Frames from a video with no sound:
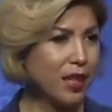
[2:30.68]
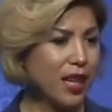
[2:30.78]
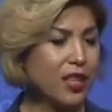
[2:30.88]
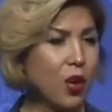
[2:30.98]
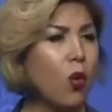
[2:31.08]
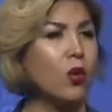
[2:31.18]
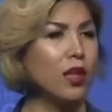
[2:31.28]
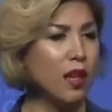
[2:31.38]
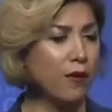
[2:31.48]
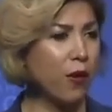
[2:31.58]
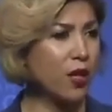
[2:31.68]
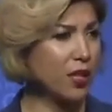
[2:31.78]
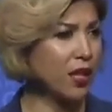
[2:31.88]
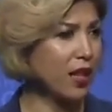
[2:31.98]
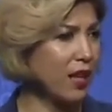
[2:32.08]
It is wholly
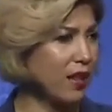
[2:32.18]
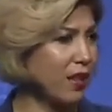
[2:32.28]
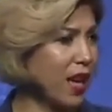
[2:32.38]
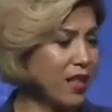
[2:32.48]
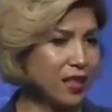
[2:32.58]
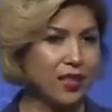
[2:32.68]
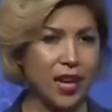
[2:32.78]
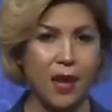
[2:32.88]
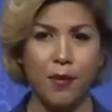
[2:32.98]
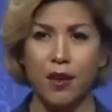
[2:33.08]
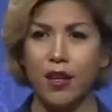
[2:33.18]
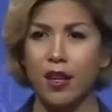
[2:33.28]
unfortunate that that is the same